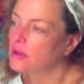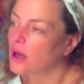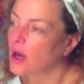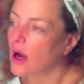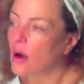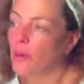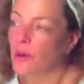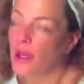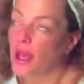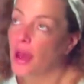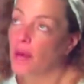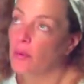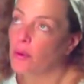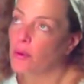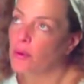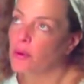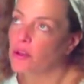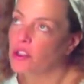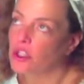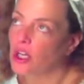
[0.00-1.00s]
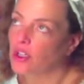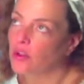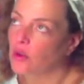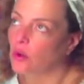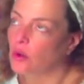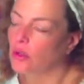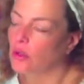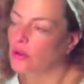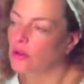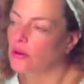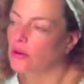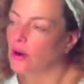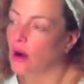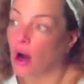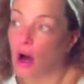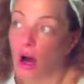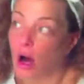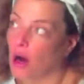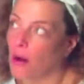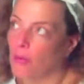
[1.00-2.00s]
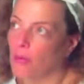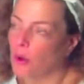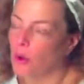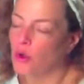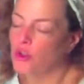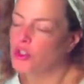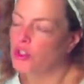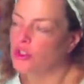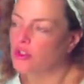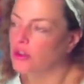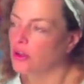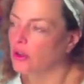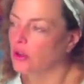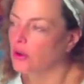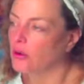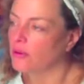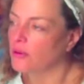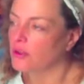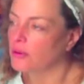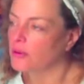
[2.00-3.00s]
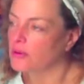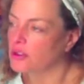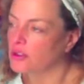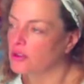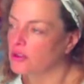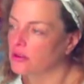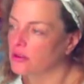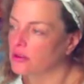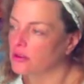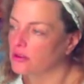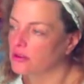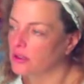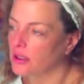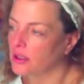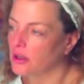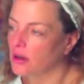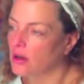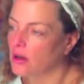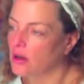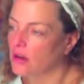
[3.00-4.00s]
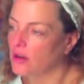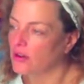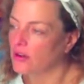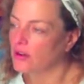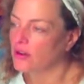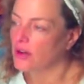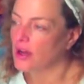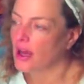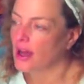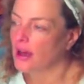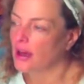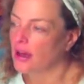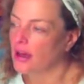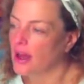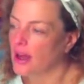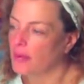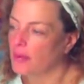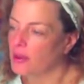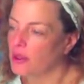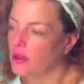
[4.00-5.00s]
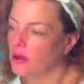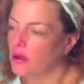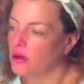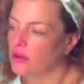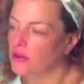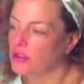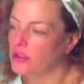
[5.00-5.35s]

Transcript: Oh, we and we project all our uh, emotions all over them too. Like, oh, they're ha- unhappy. Oh,